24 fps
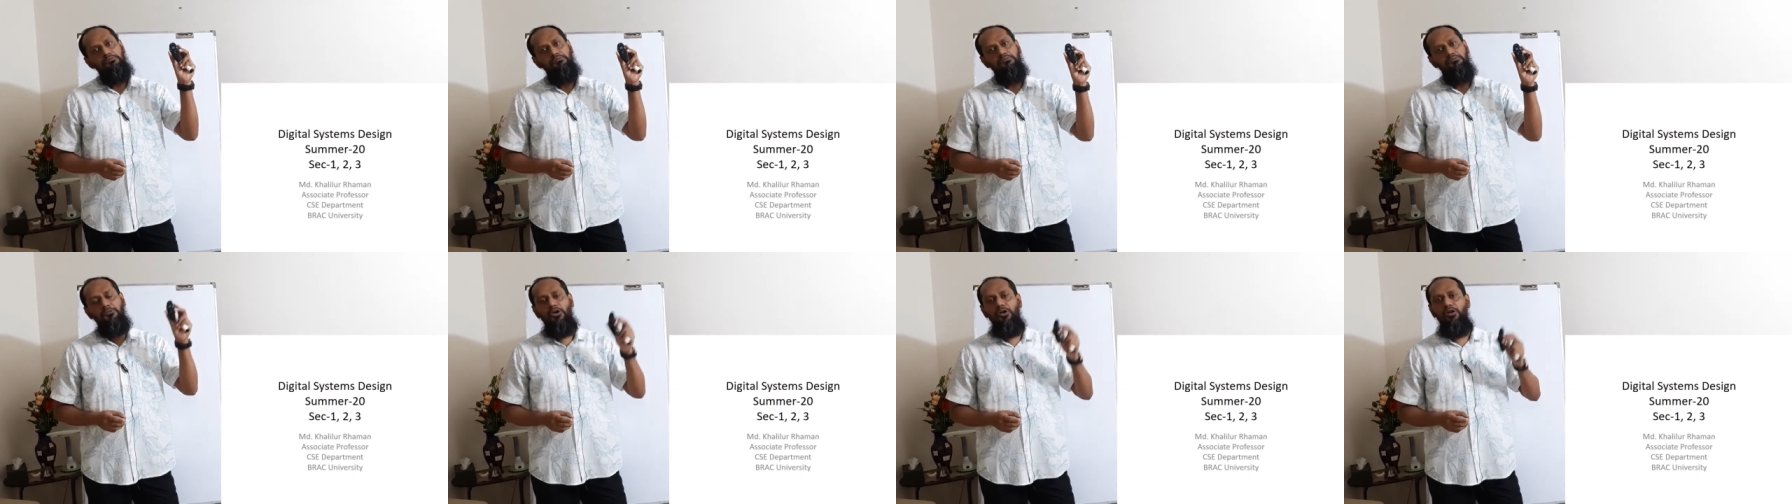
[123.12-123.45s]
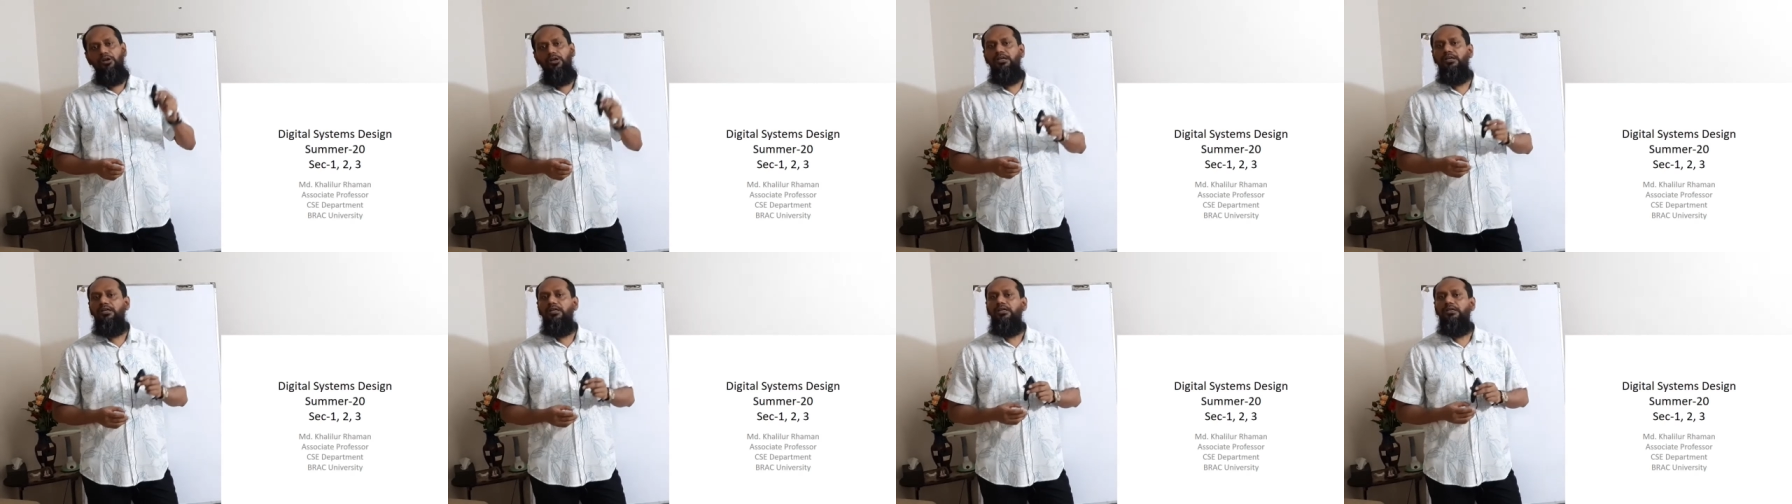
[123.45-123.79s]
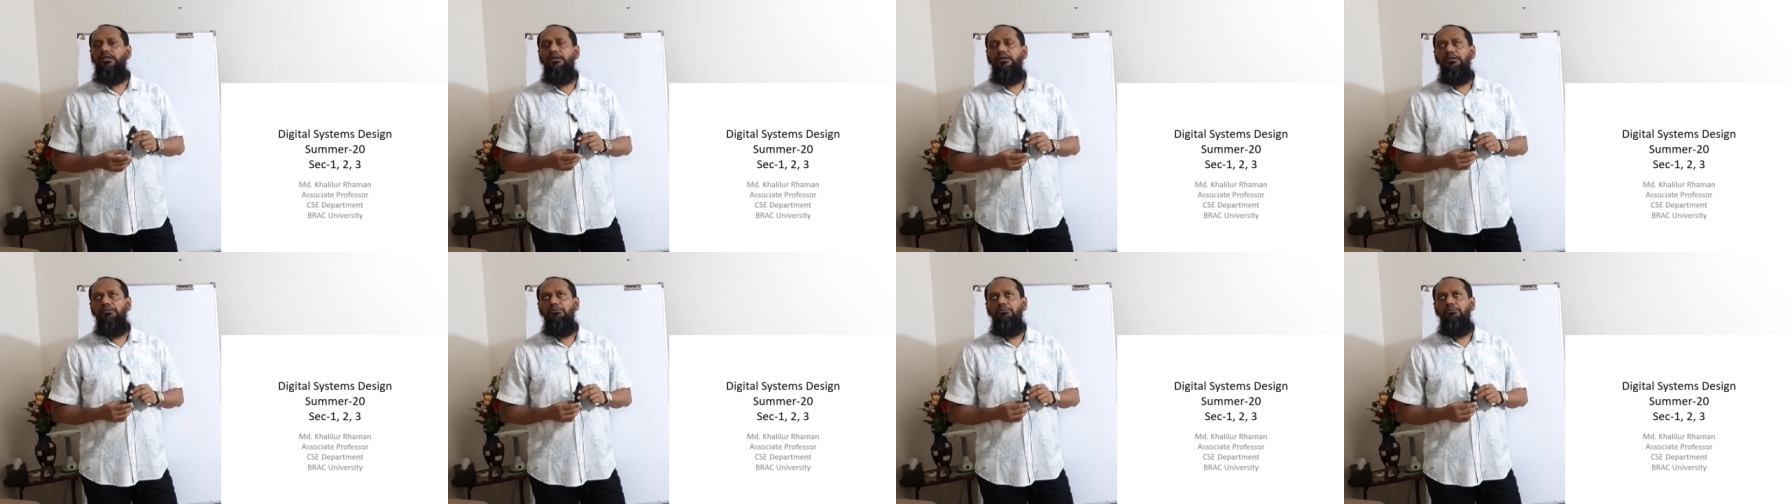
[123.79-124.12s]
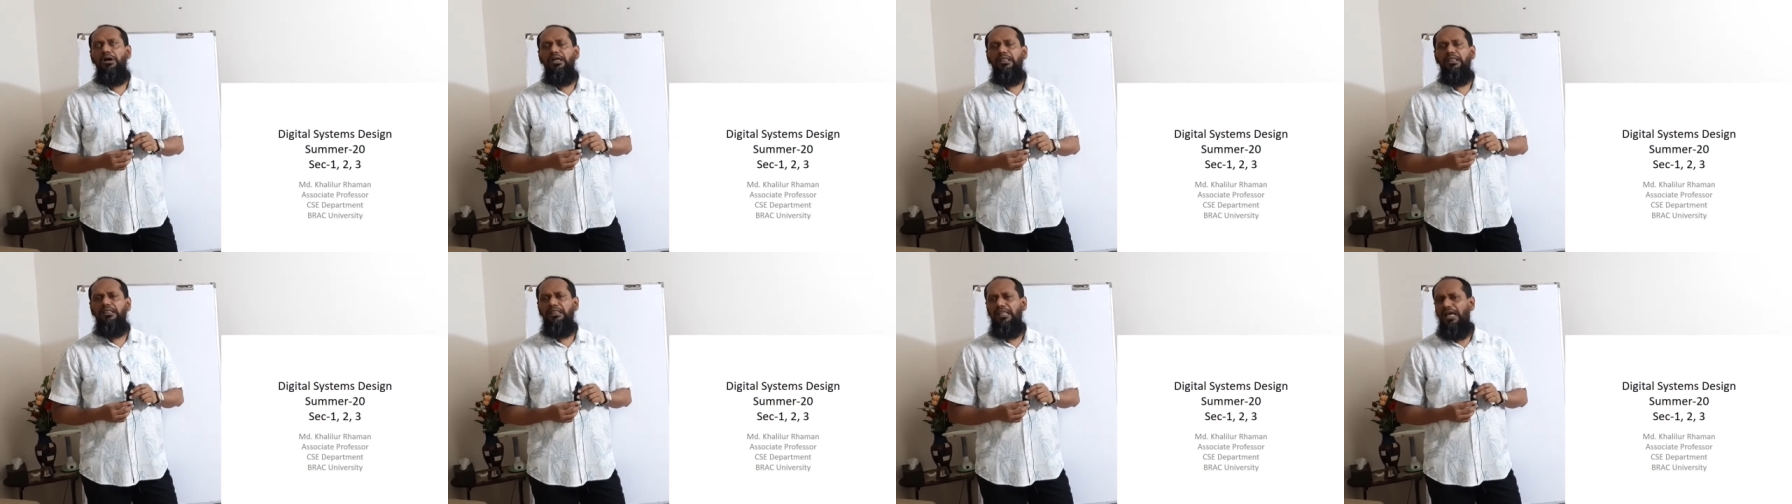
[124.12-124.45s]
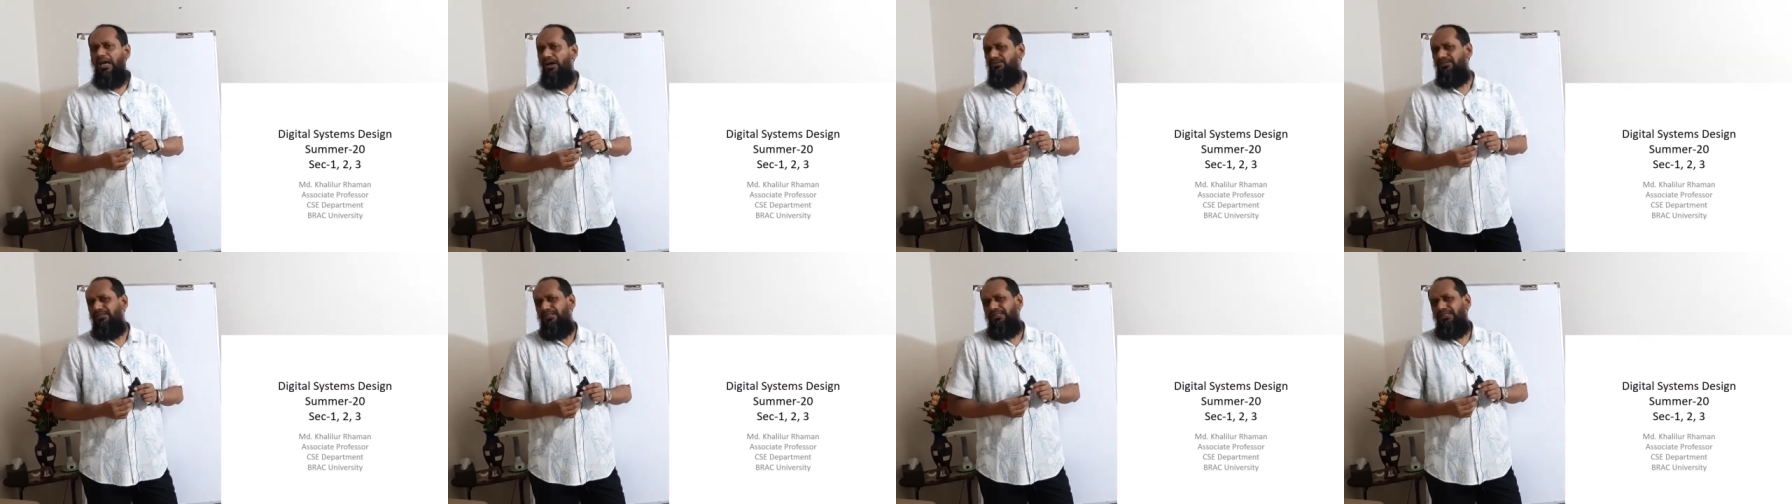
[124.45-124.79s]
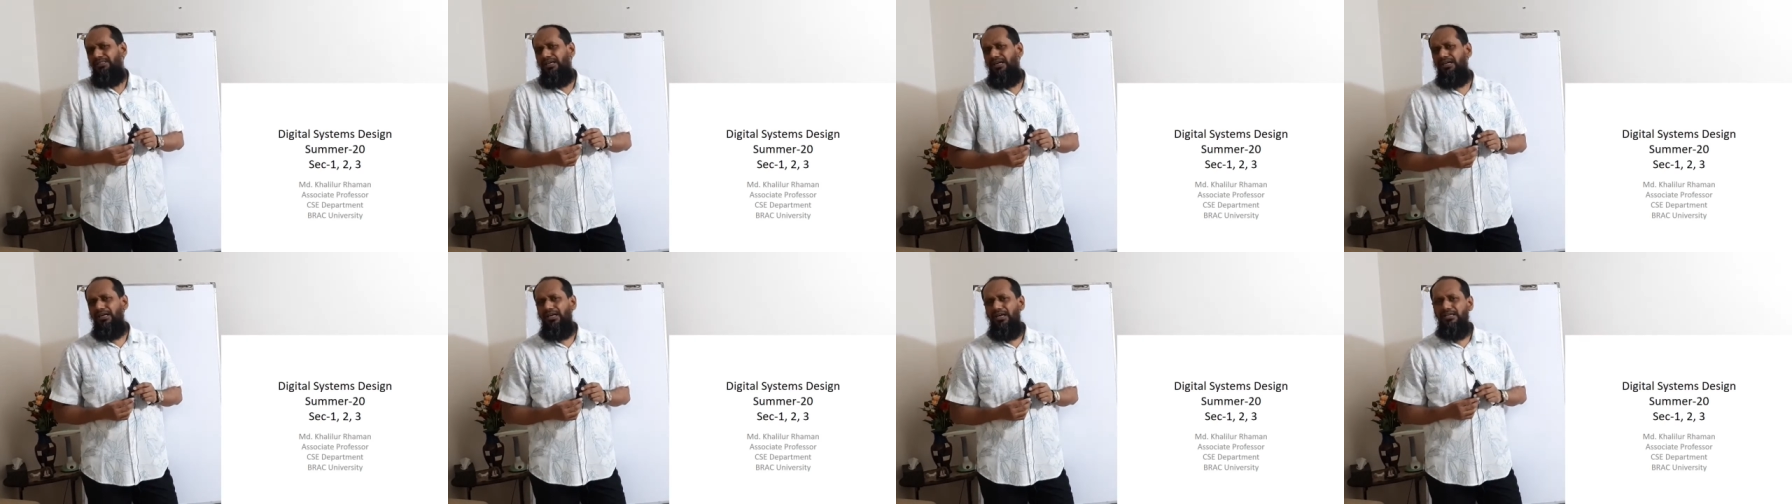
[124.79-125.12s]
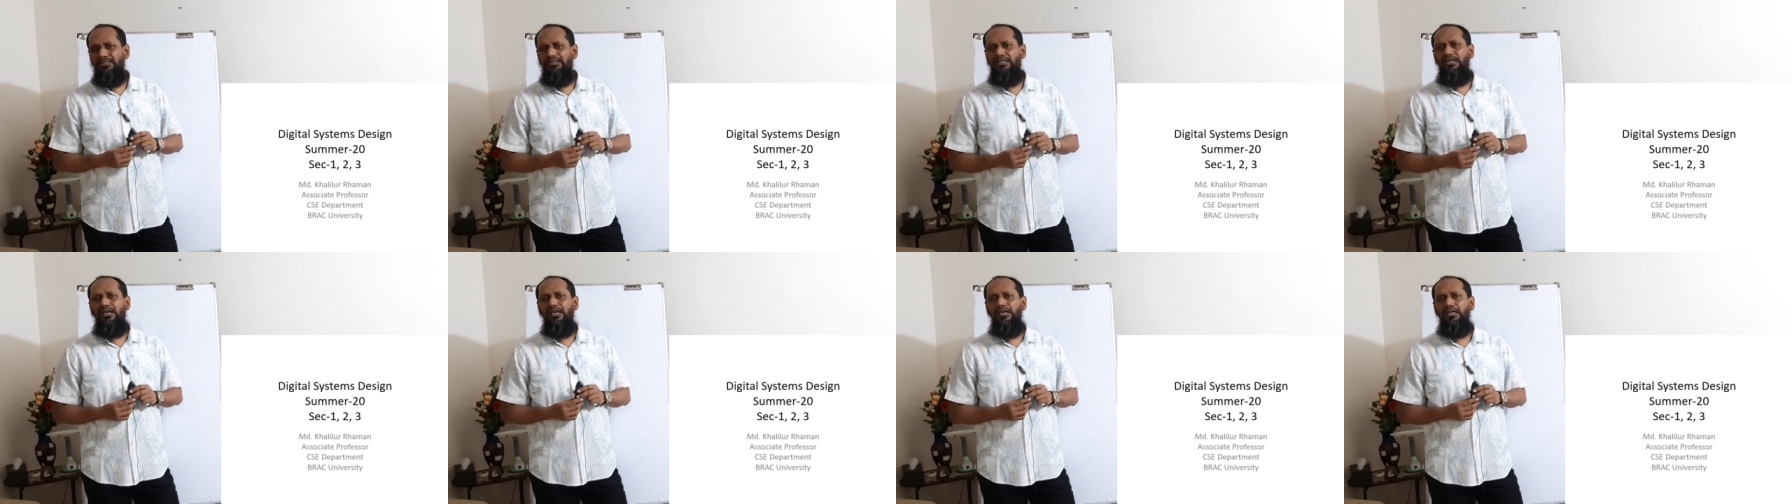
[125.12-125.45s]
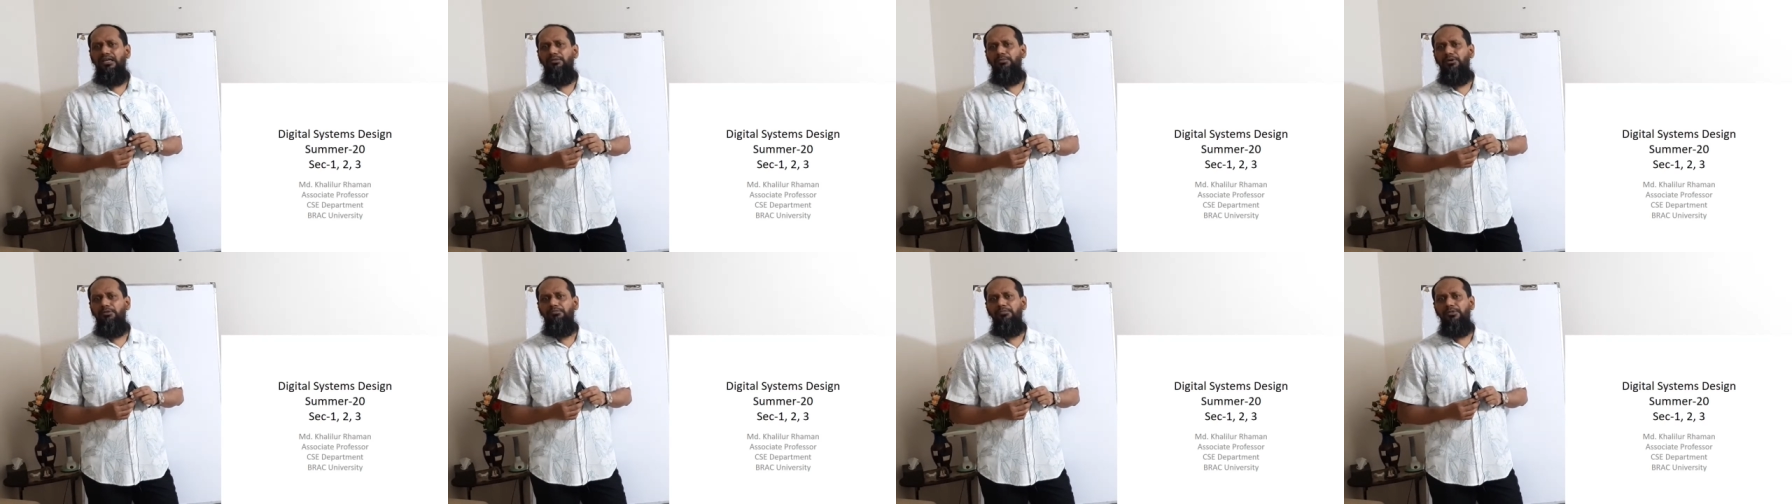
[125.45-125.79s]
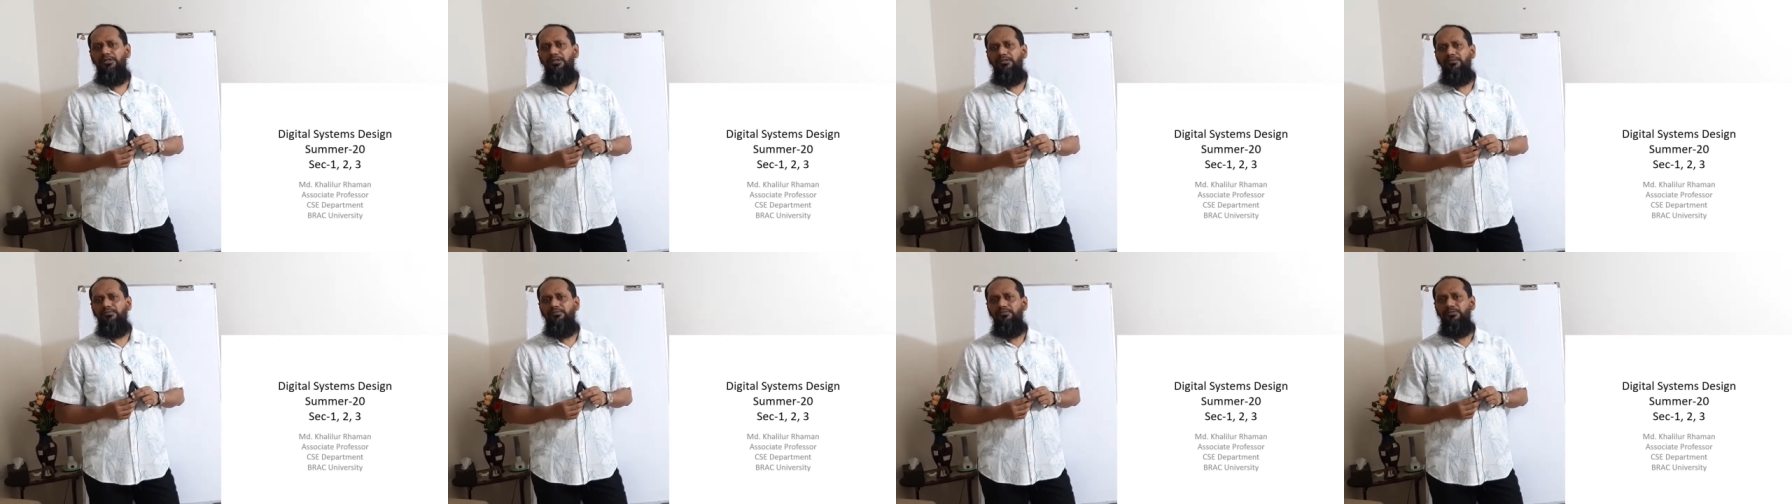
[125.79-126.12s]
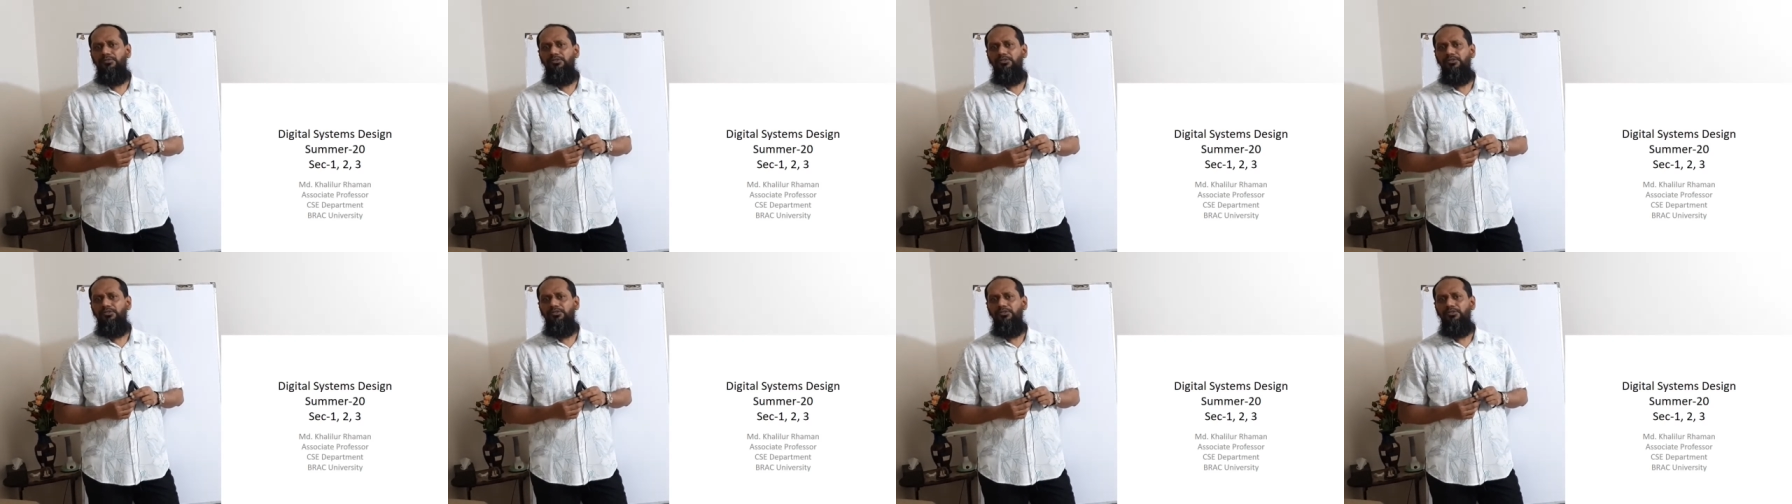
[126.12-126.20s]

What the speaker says: only 1000 taka as I can remember.